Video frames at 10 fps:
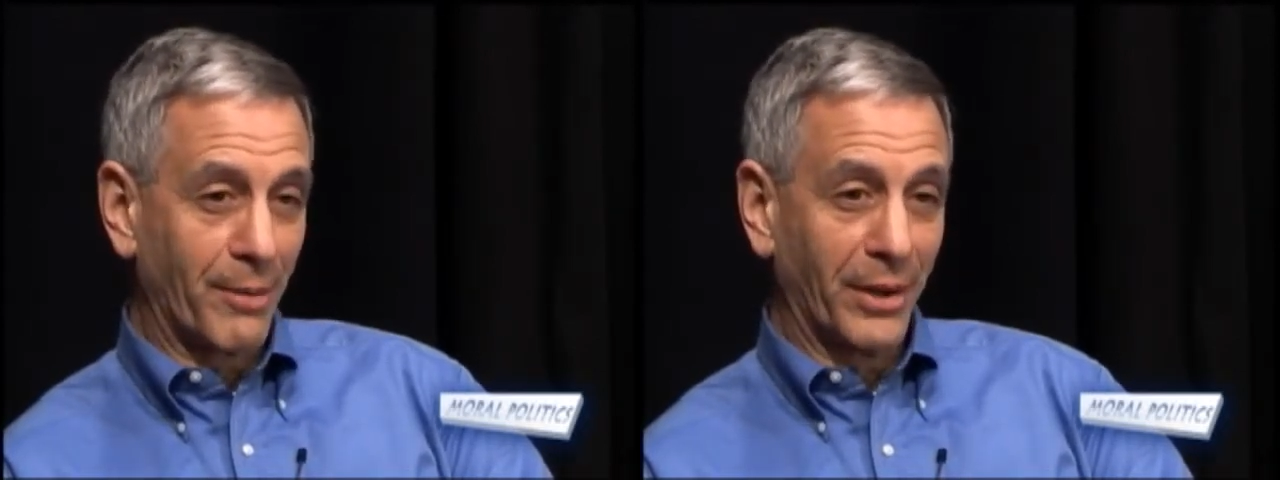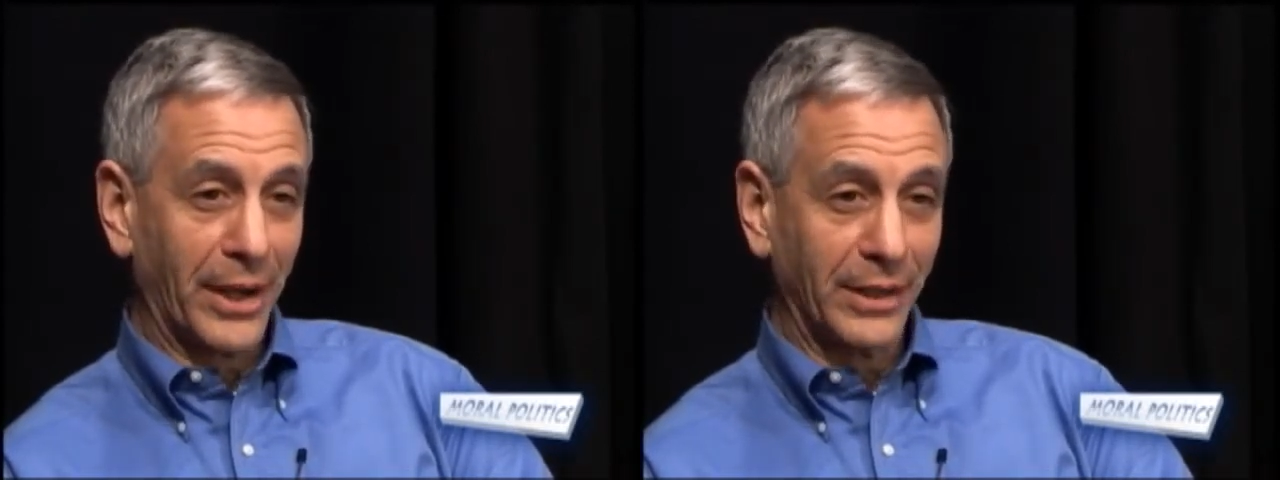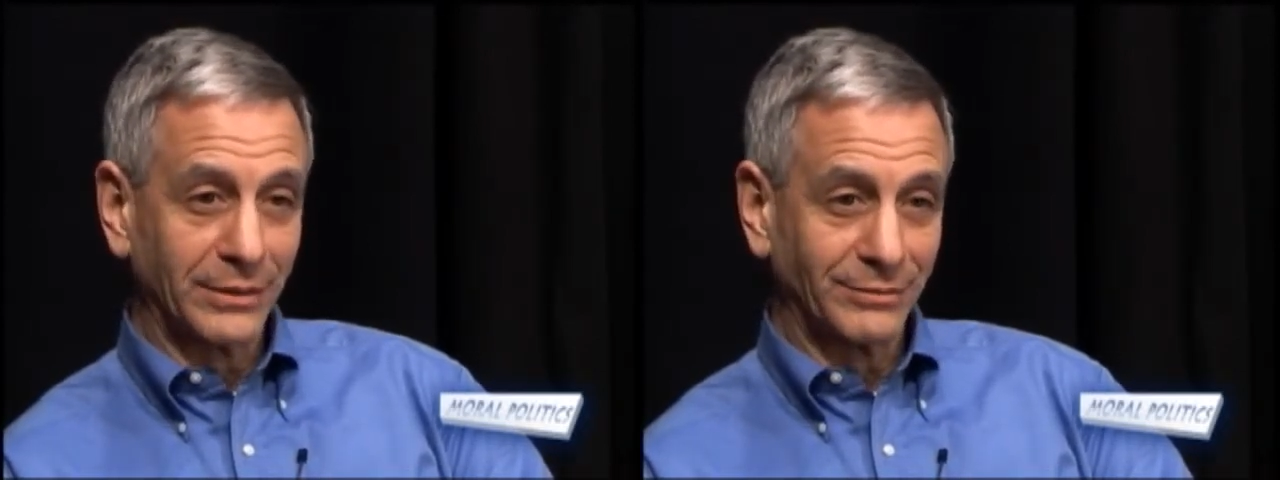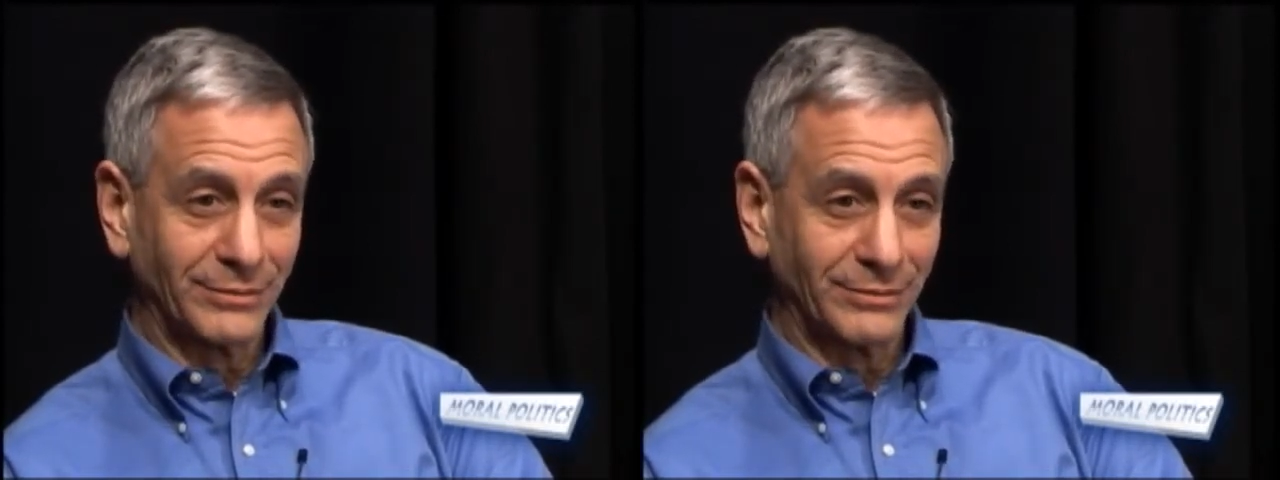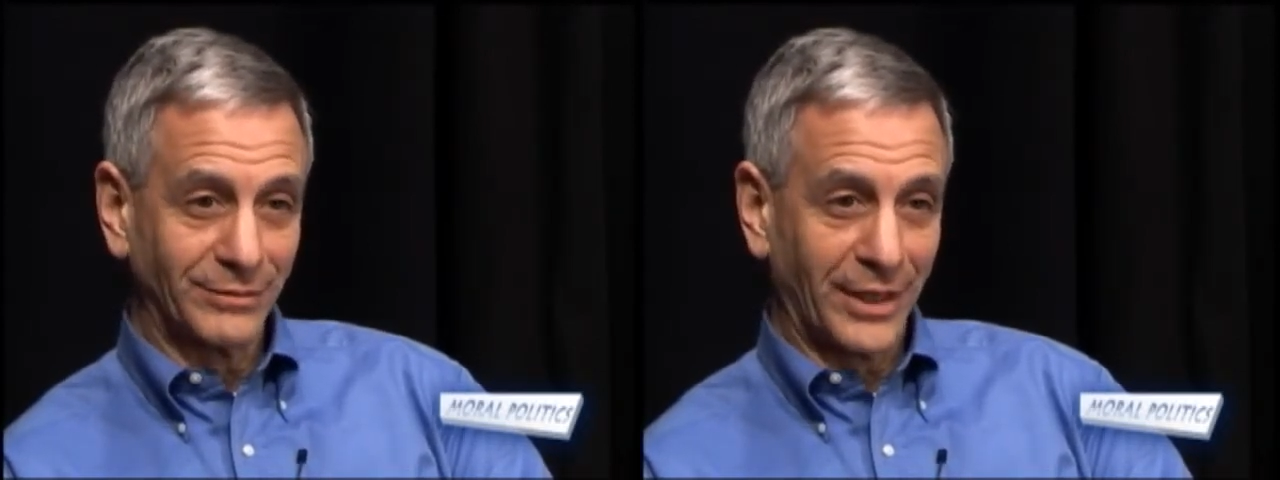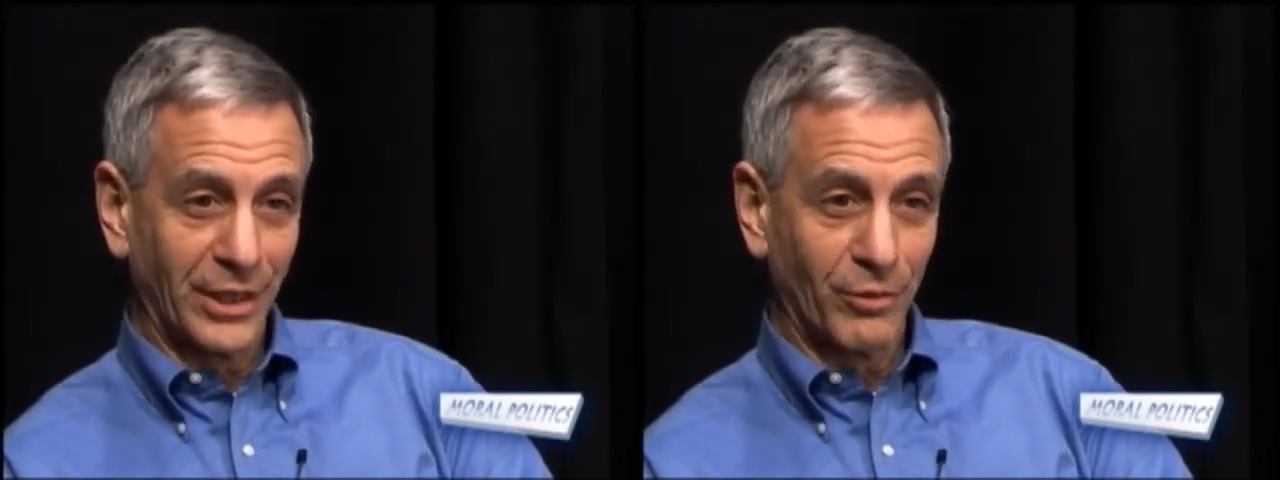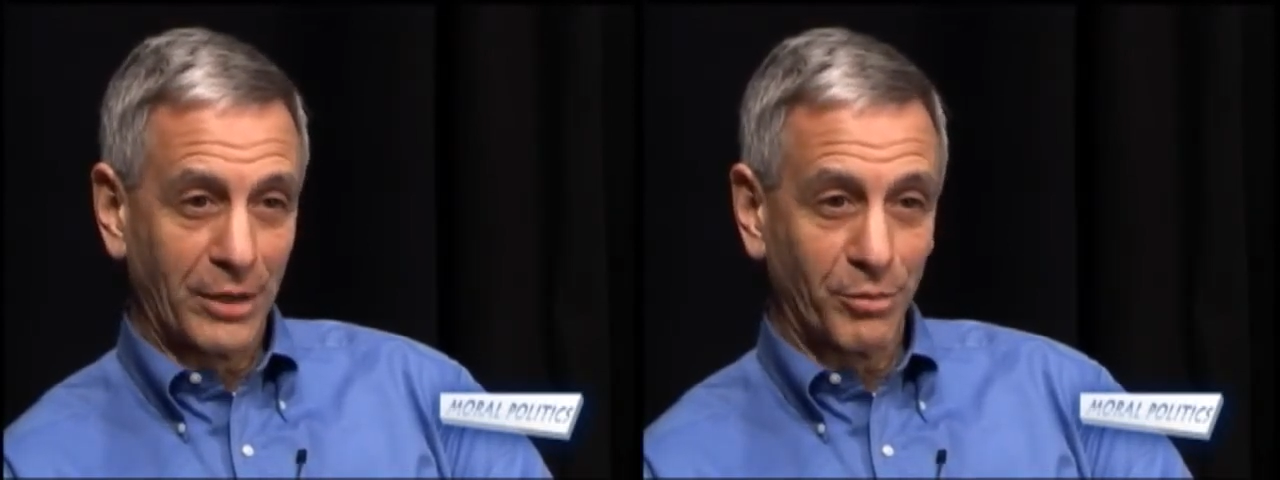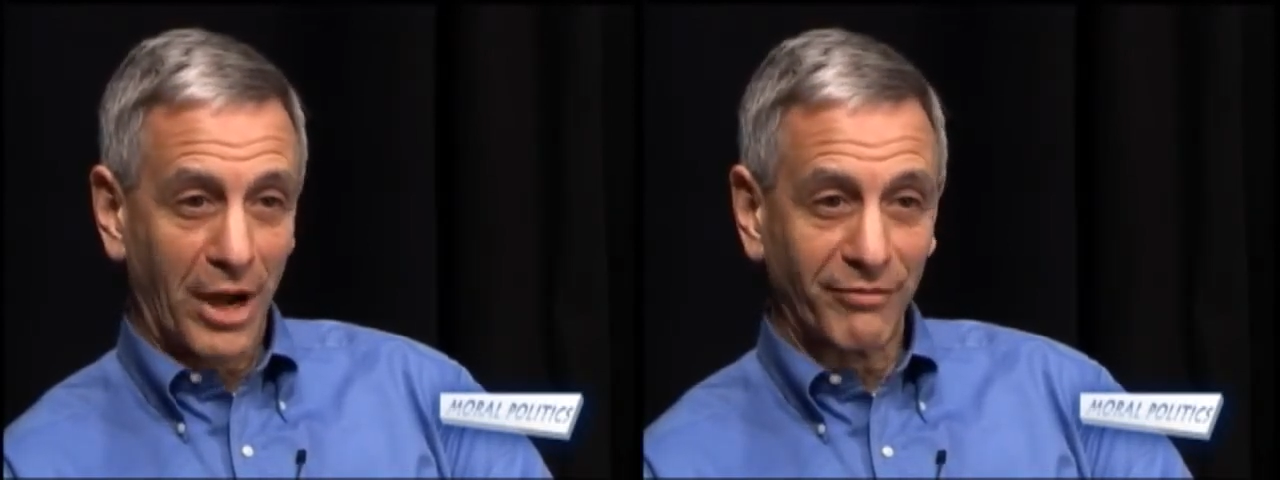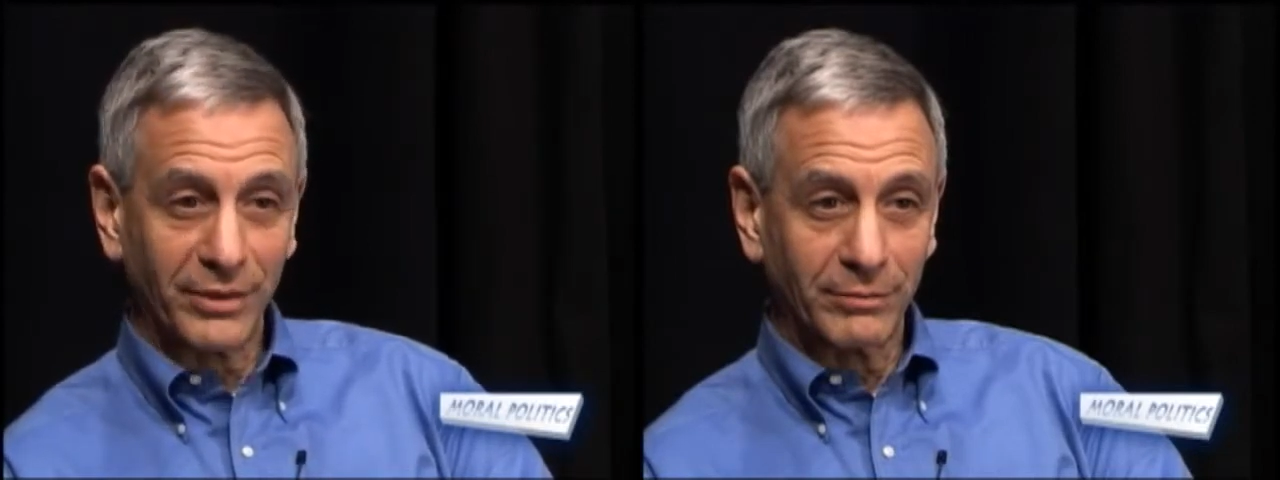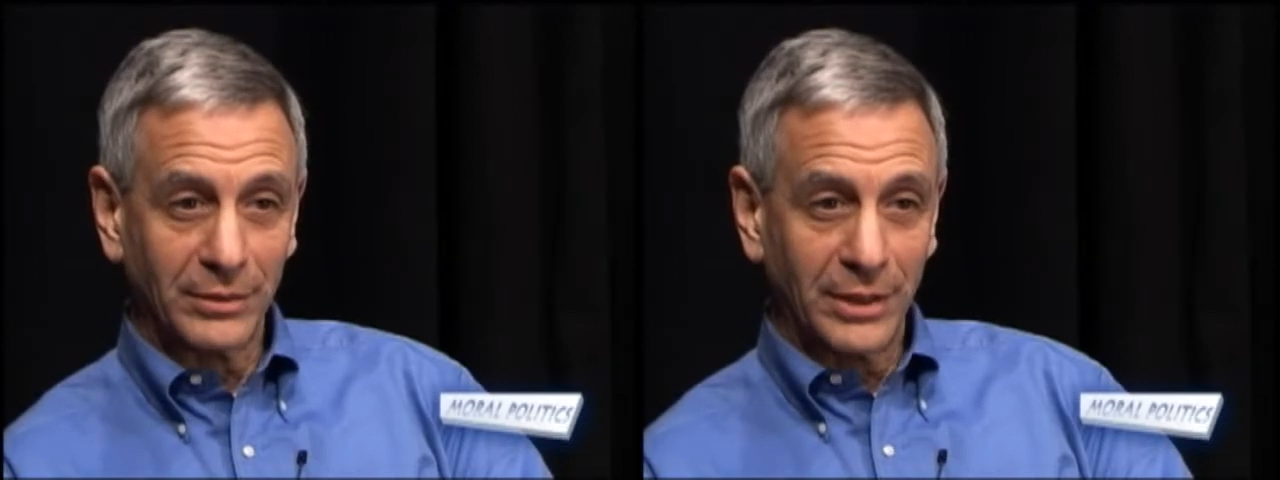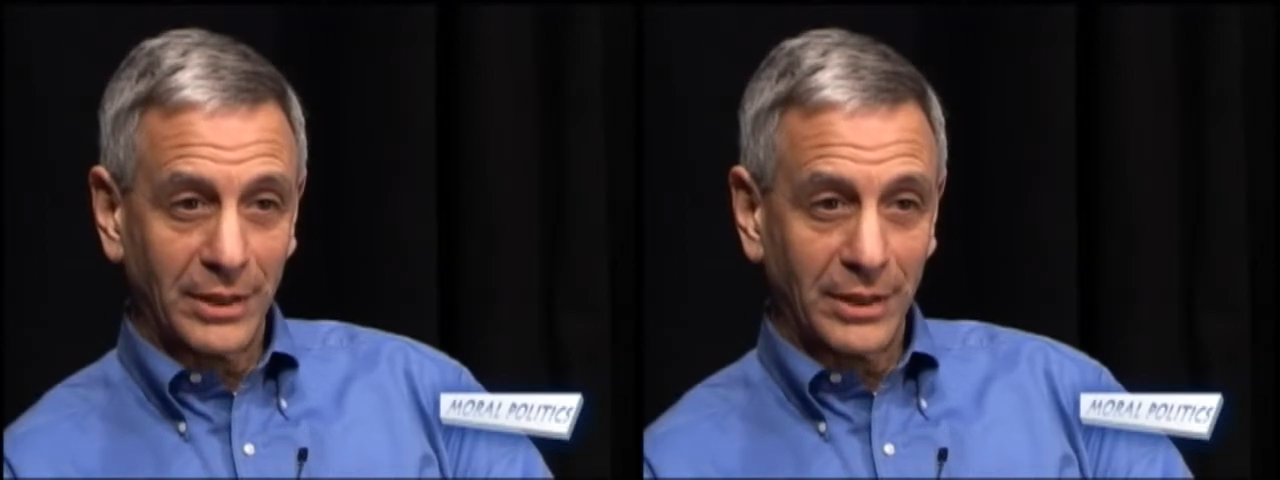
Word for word: rabbi and a great prophet.